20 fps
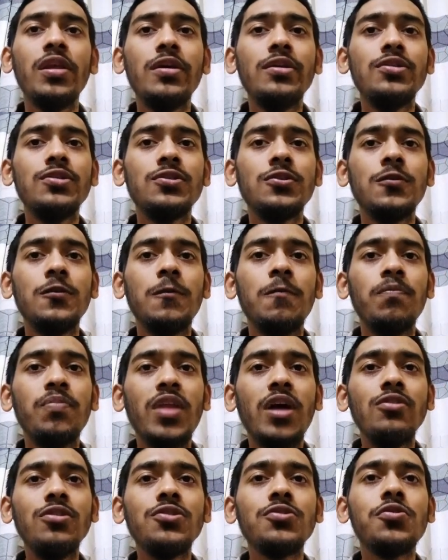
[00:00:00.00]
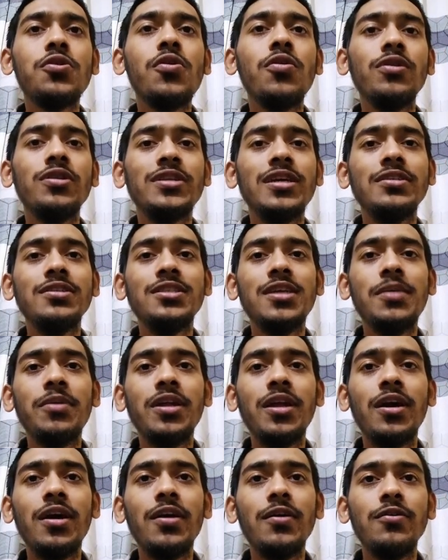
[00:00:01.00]
So I'll just go with the
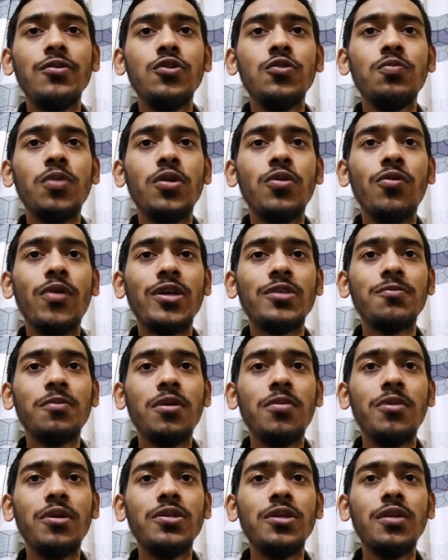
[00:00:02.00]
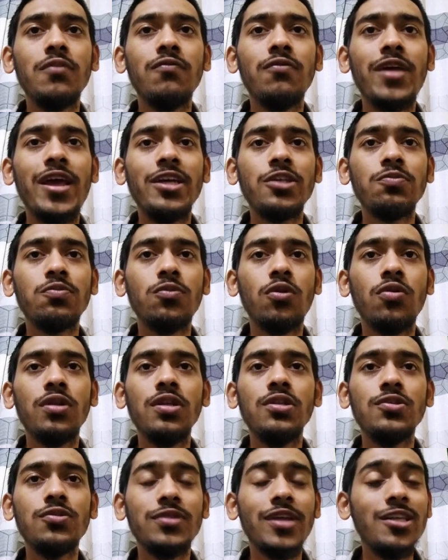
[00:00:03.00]
Gemini 2.0 experimental flash model.
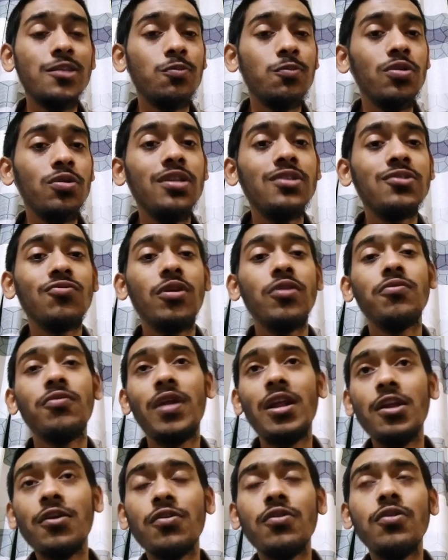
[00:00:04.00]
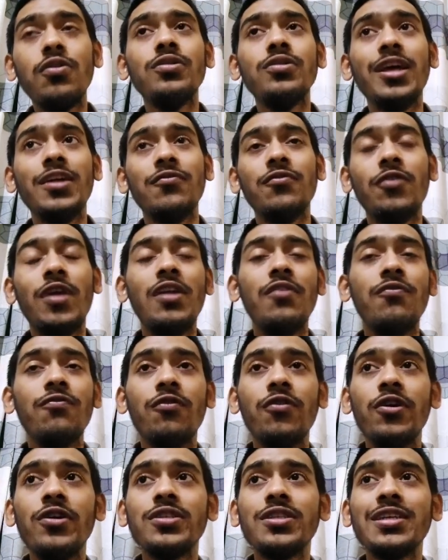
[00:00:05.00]
So that model is really good and really
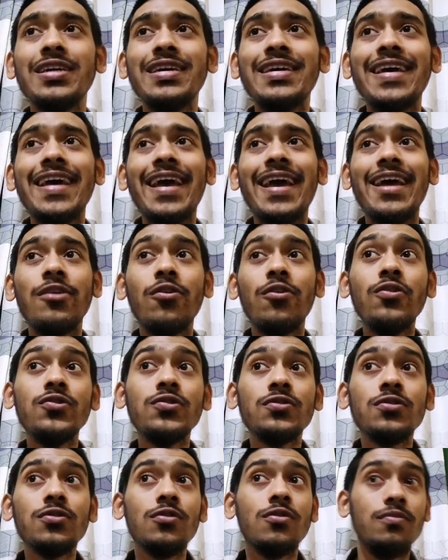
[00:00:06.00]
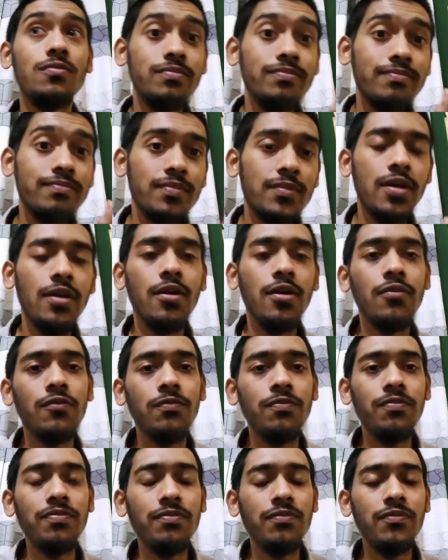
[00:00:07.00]
fast, and also
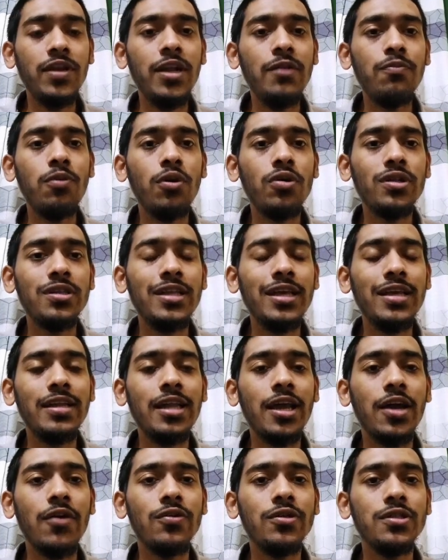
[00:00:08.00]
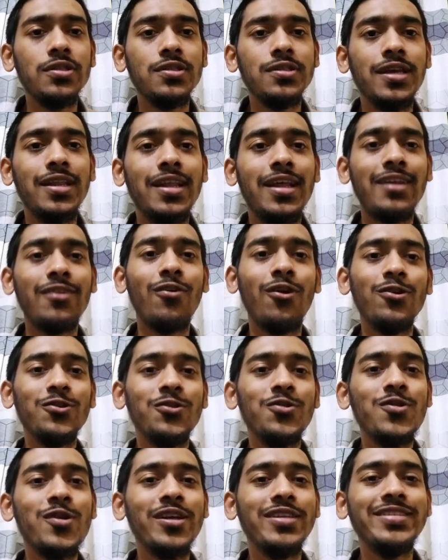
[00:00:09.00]
very important thing, like I want to just say that also
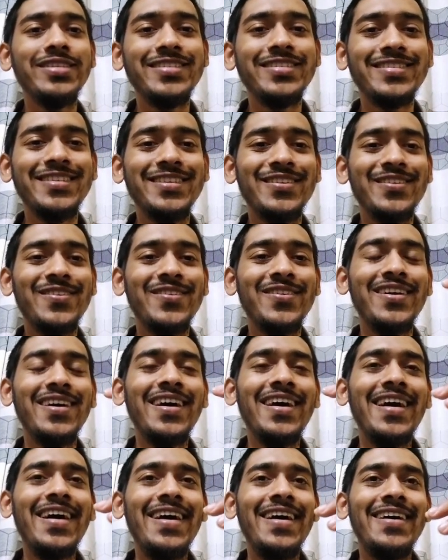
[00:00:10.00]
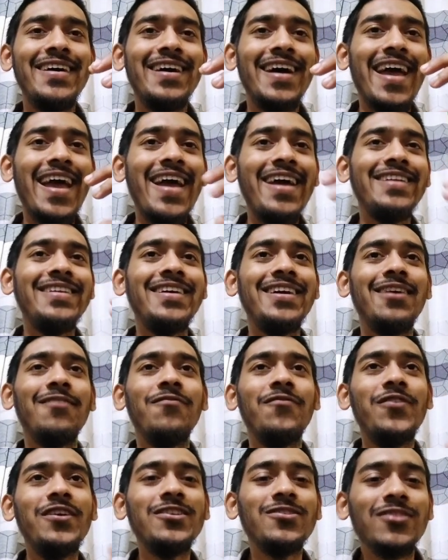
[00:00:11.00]
you can just, you know, add here
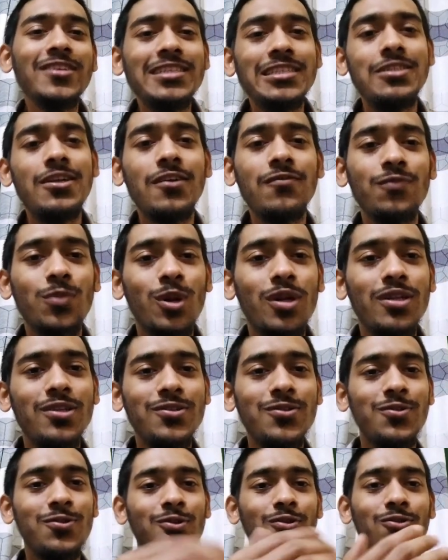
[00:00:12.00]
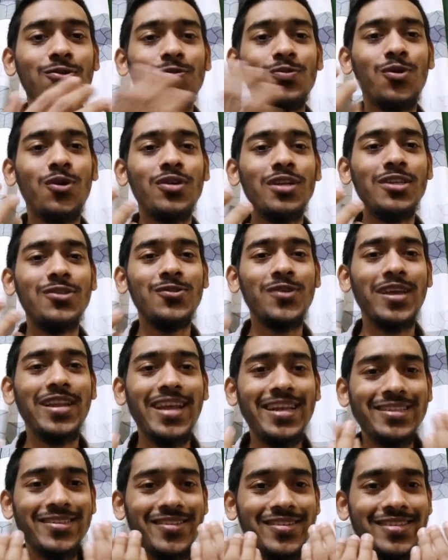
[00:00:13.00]
vision instruct model. So those models we can
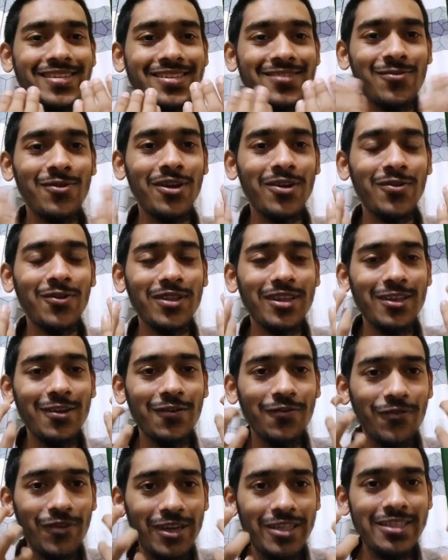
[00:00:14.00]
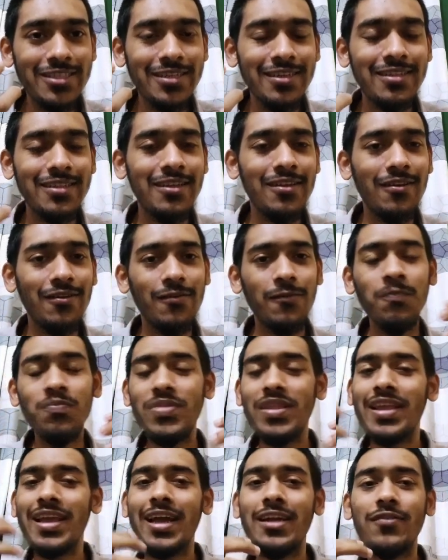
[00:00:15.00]
actually just work with your vision, you know,
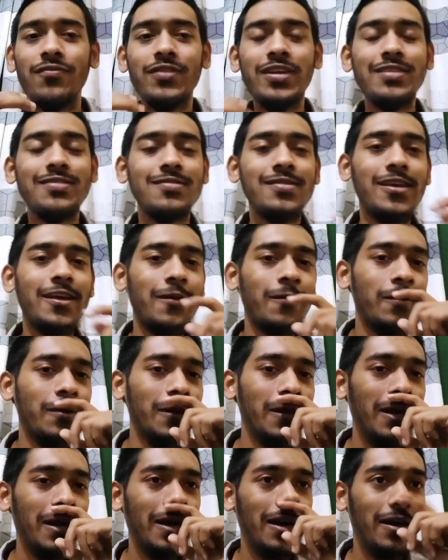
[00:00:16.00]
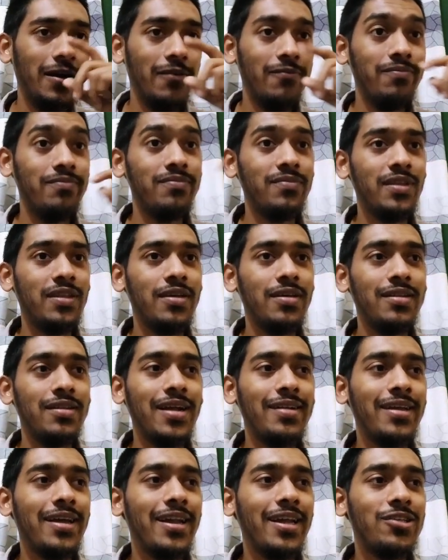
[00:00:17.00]
kind of this thing
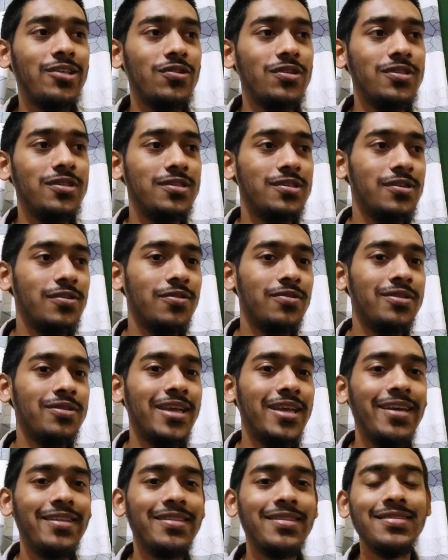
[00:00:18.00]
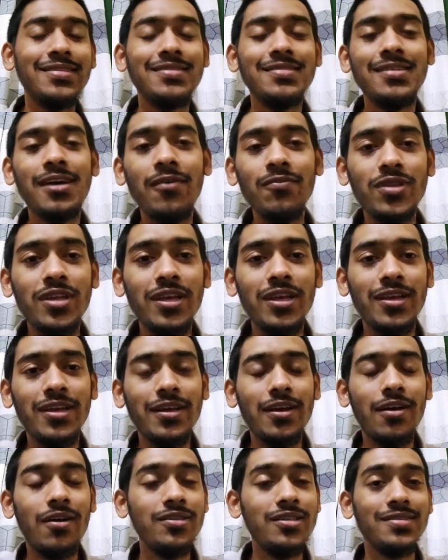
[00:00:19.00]
that can actually just, you know, take
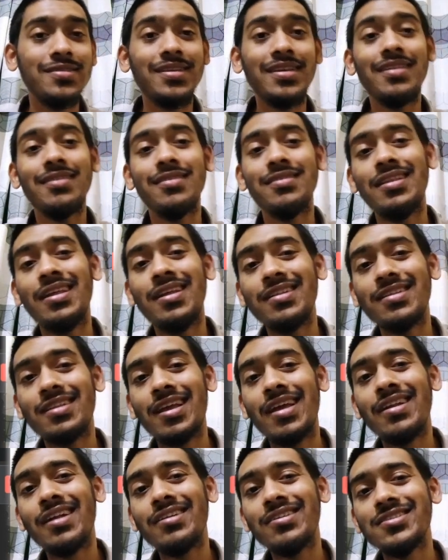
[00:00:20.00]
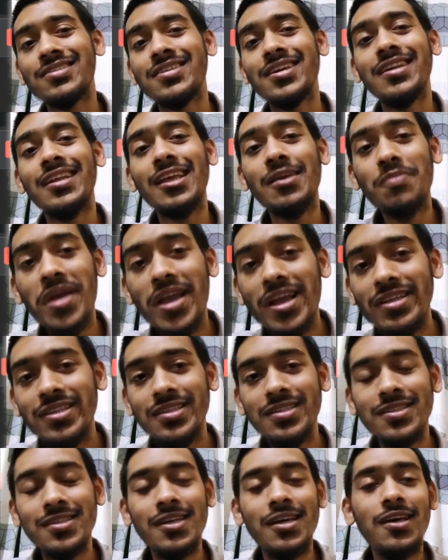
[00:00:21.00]
something or just that can understand
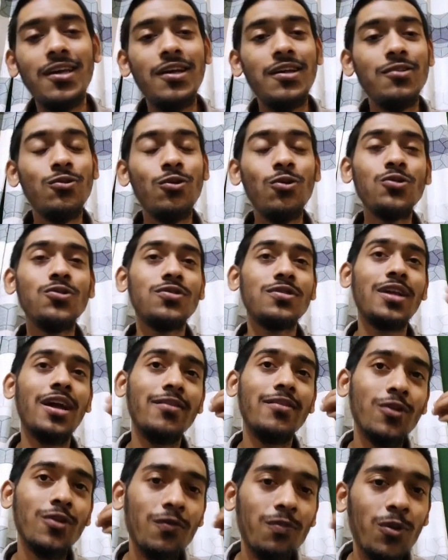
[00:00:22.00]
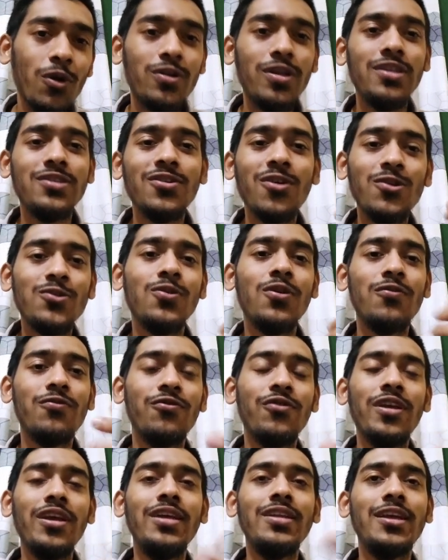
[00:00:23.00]
images. Those kind of models also are
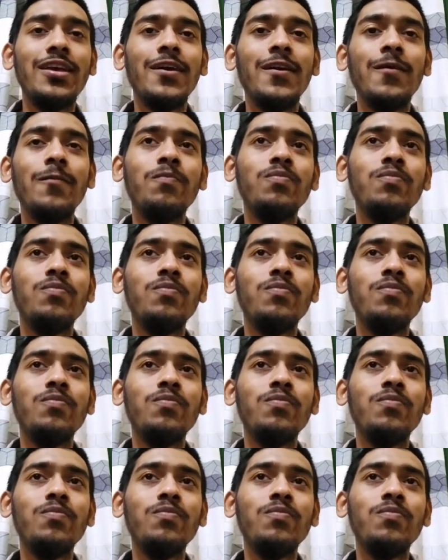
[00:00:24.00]
free in here.